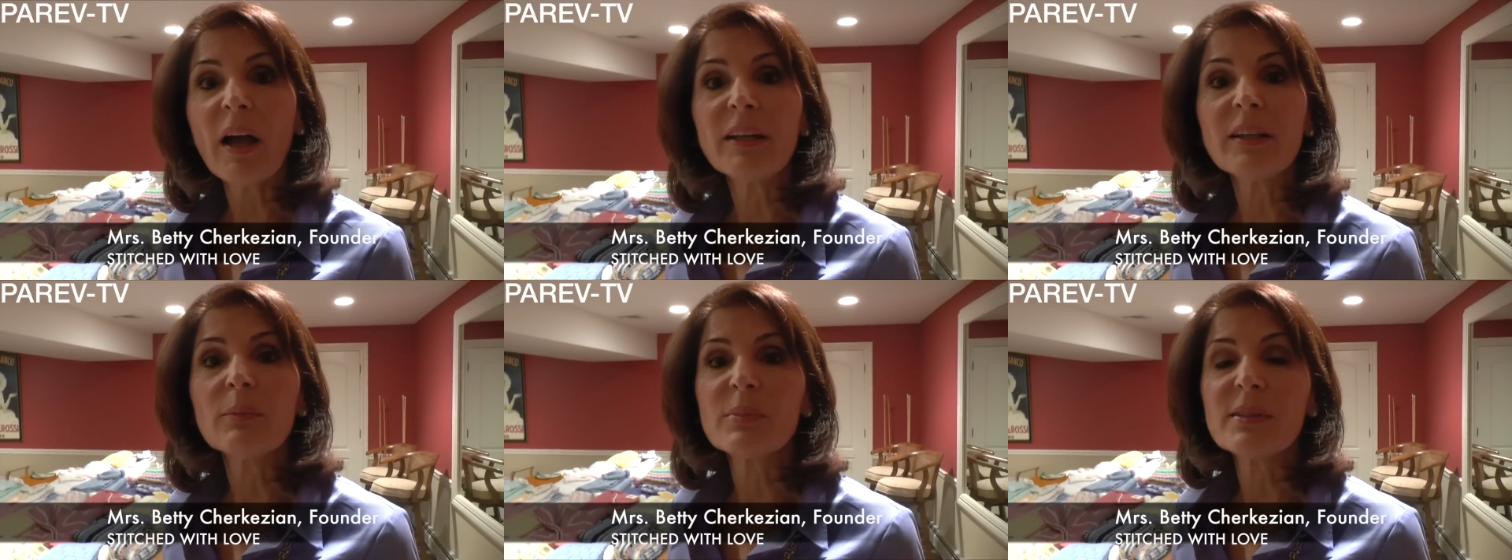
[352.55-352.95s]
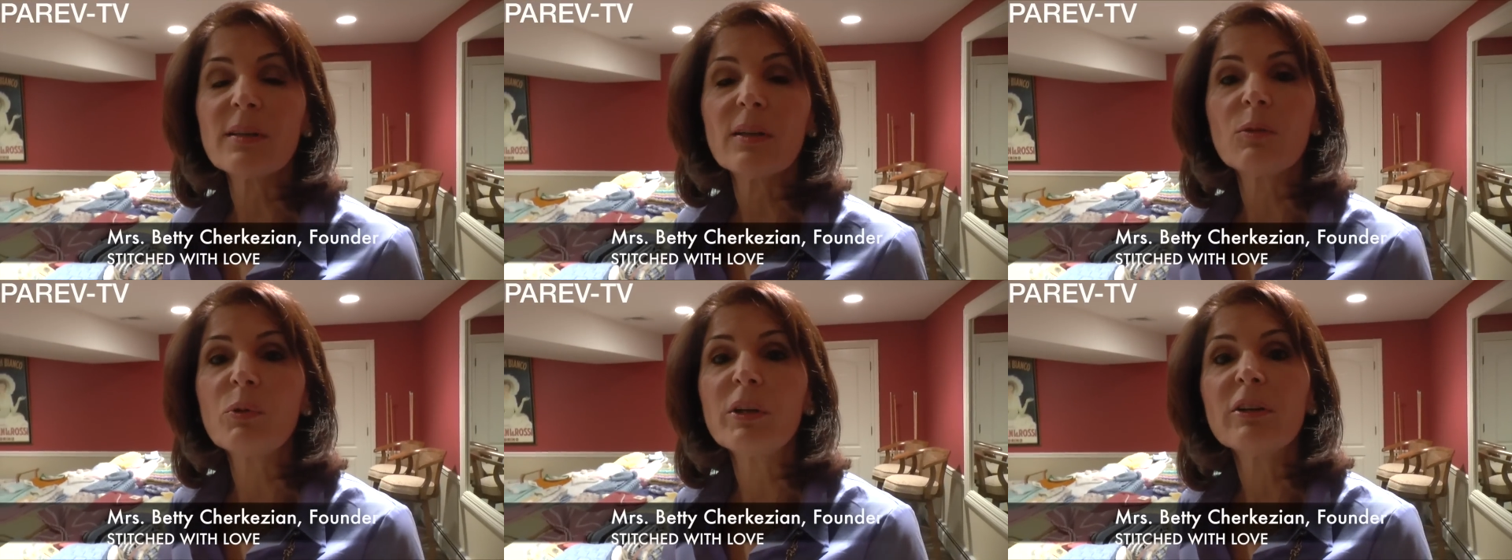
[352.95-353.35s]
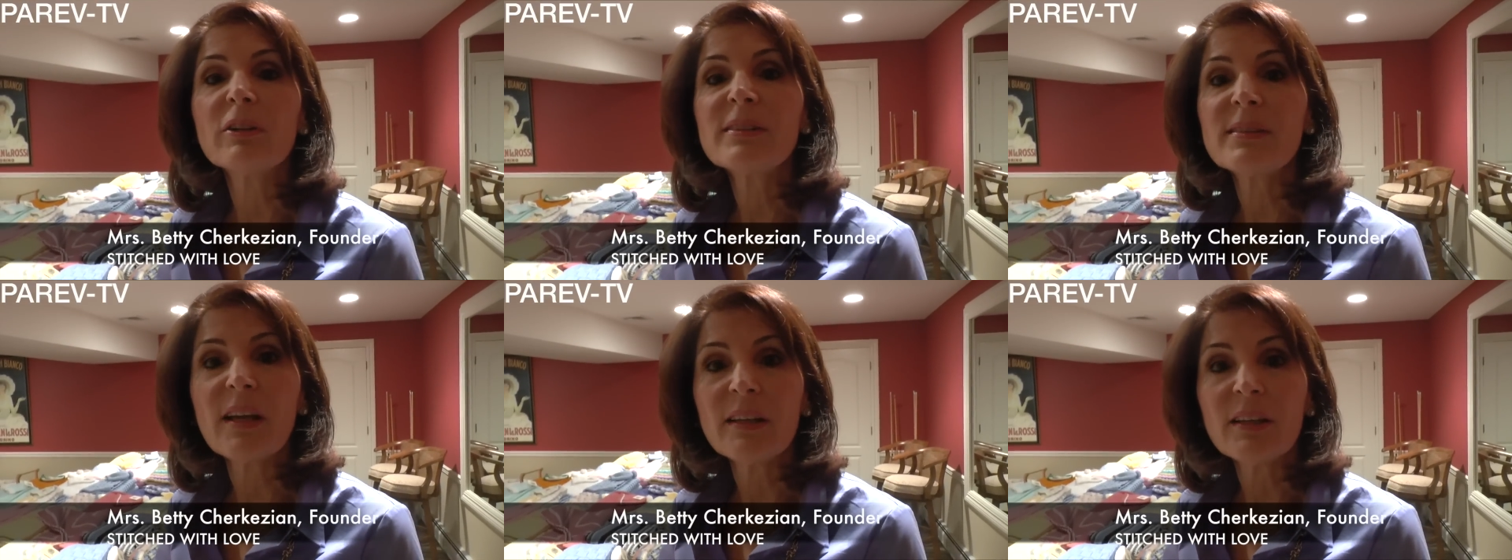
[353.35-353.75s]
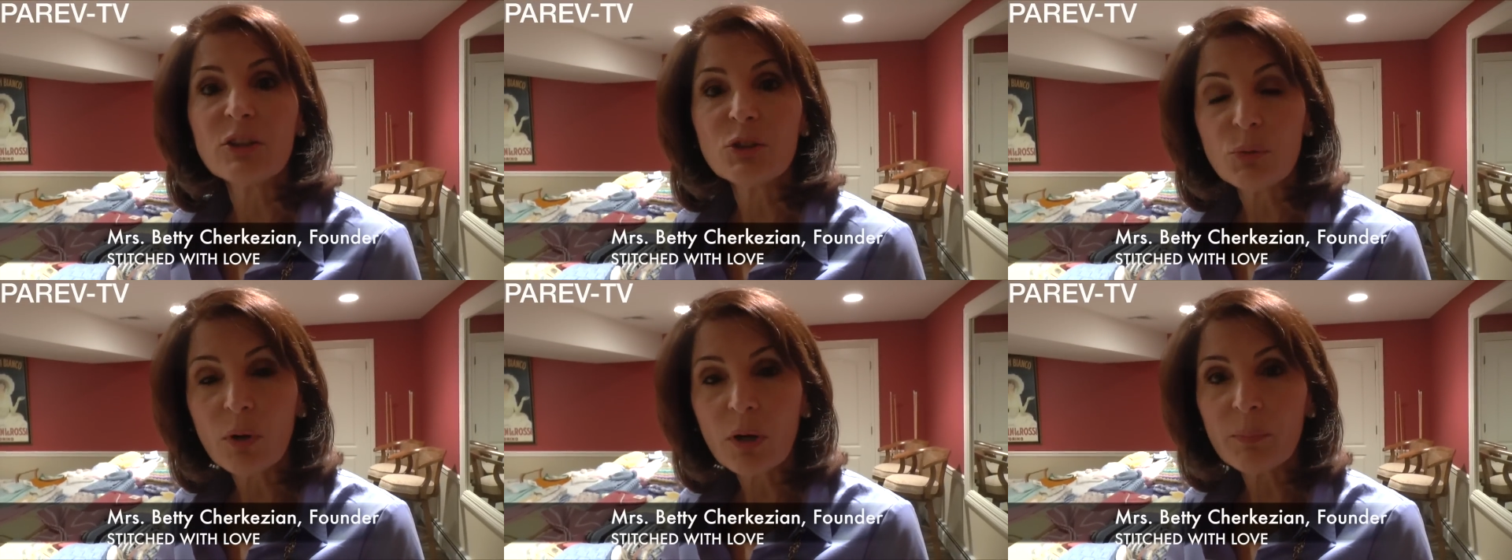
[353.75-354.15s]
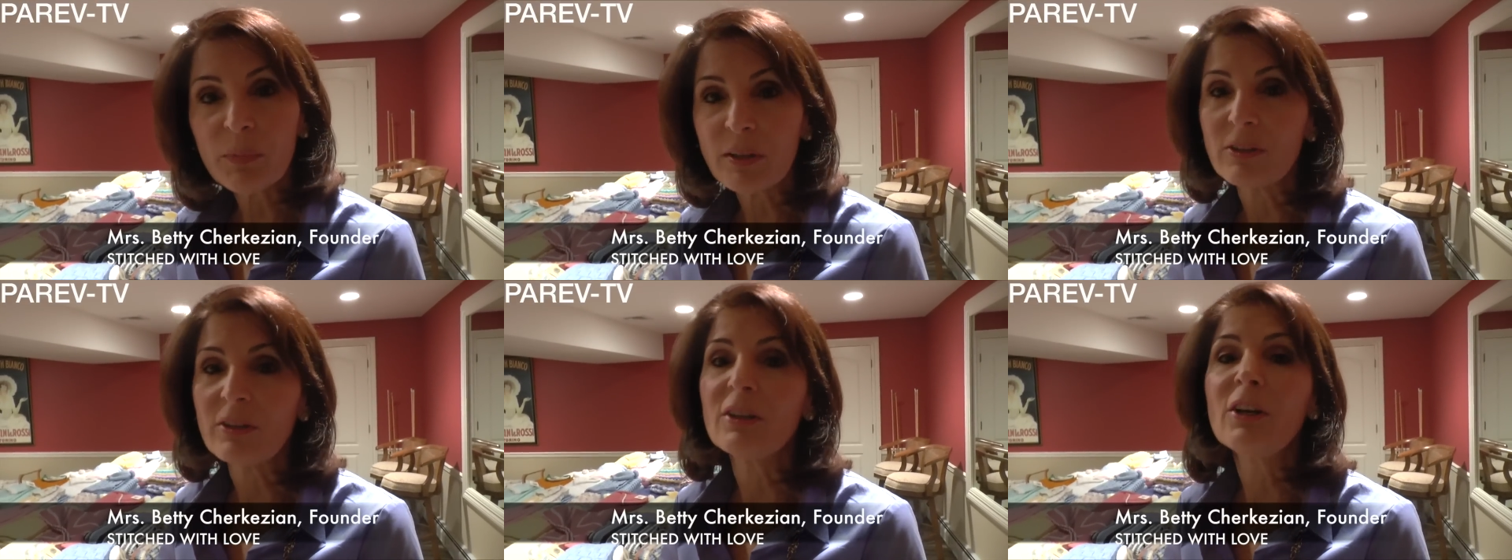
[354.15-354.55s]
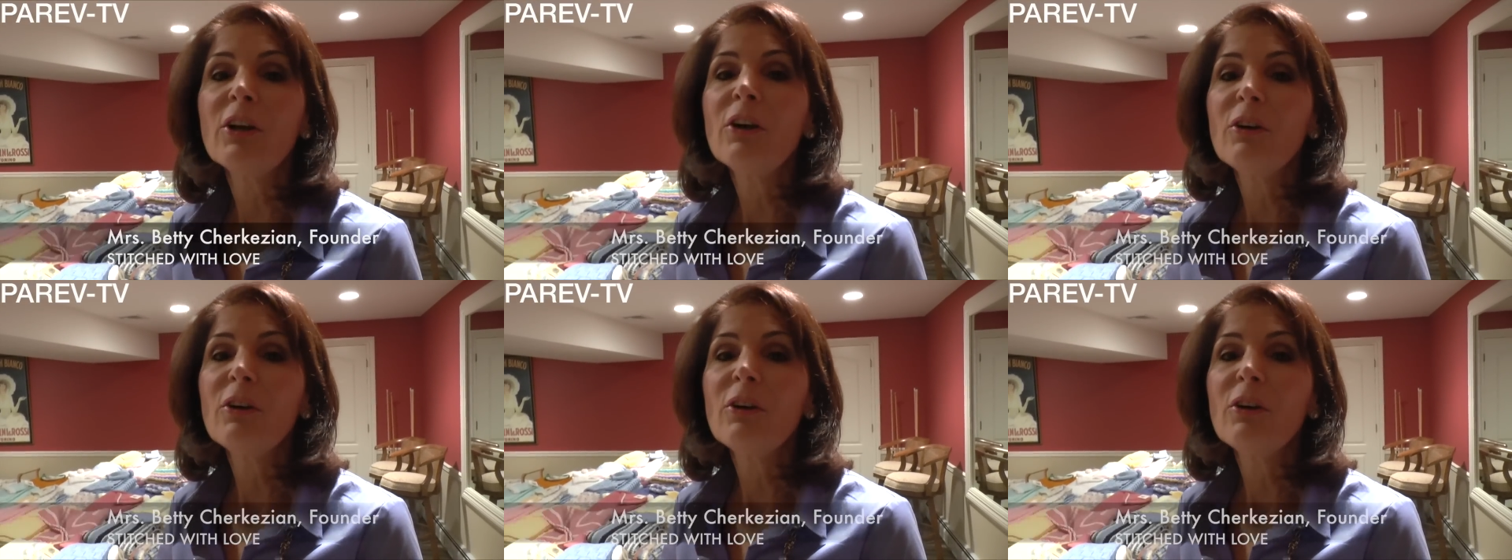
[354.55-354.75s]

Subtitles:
items that we are sending to Armenia